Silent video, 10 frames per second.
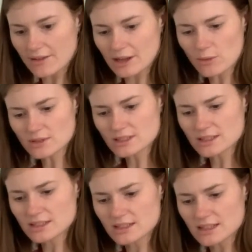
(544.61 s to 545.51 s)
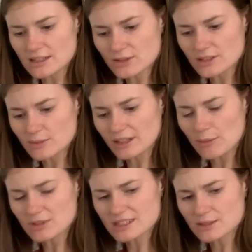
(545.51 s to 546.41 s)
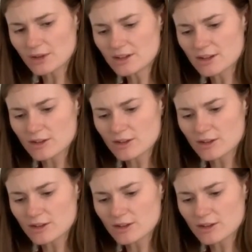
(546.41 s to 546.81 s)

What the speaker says: now let's do this one again. What's this one?